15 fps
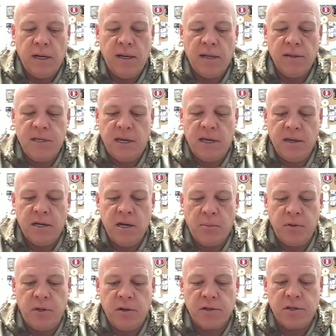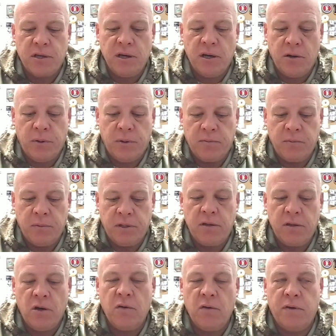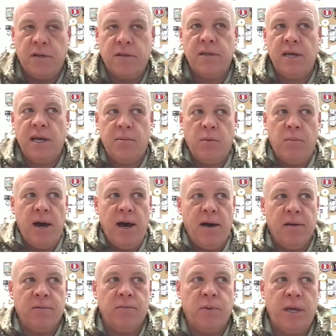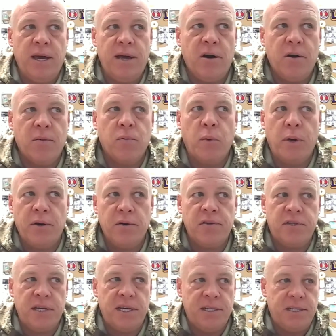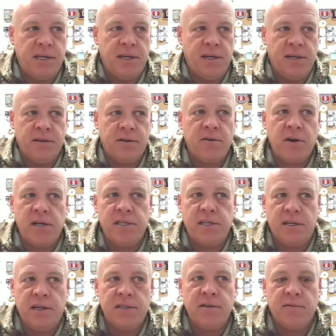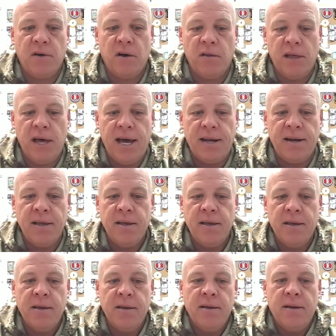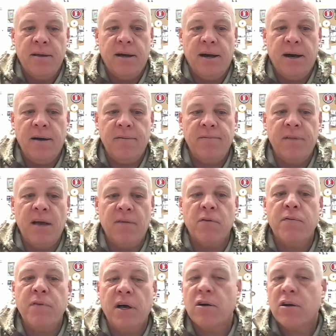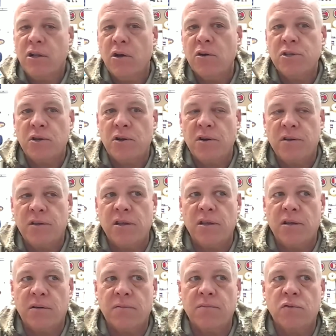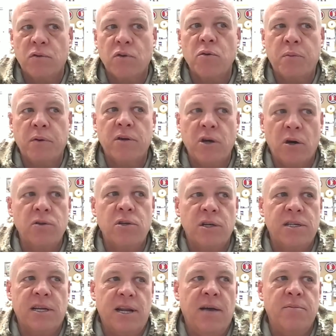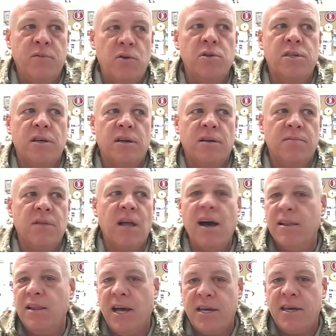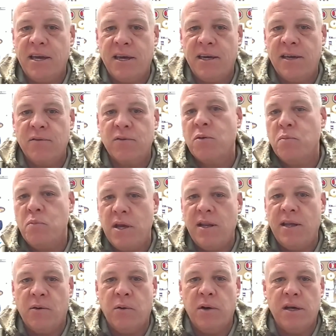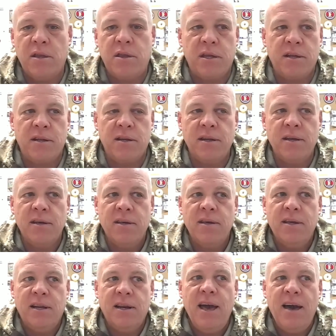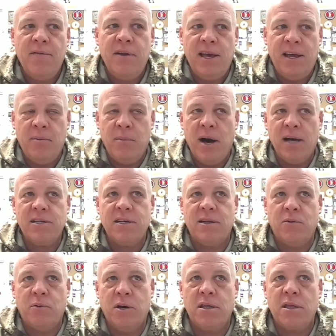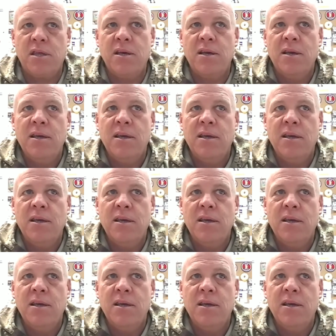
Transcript: I'll tell you, a couple of years ago when COVID came about and we had our winter season and the craziness of all that, I've never felt closer to the group of coaches that I'm used to not liking and competing with and having animosity with.